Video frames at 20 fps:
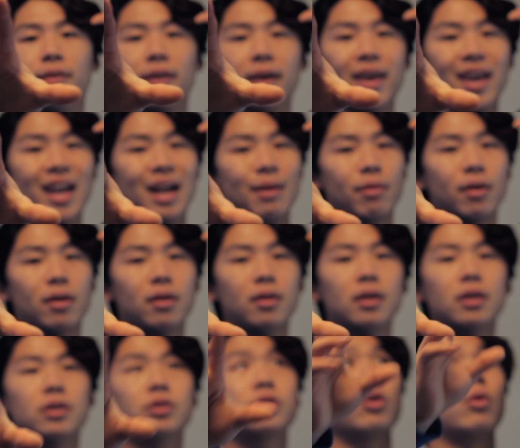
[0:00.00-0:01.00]
the camera.
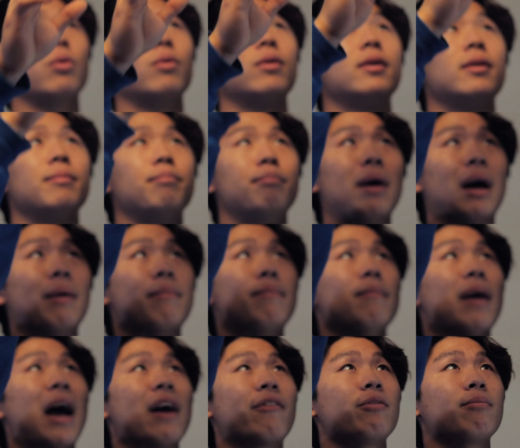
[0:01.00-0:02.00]
So by
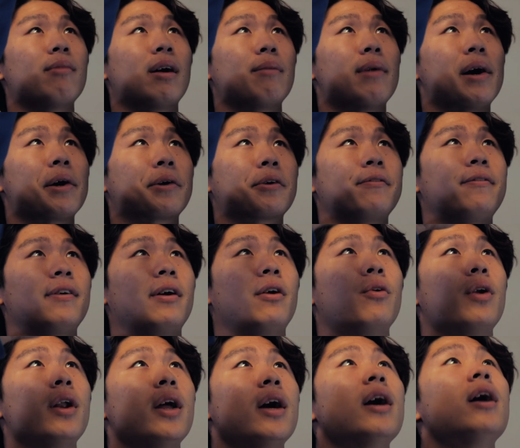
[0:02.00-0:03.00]
having my
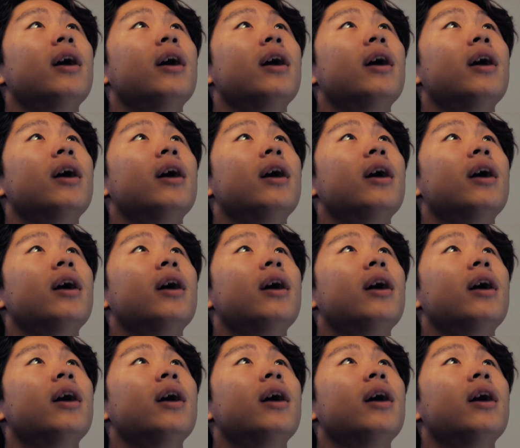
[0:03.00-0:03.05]
microphone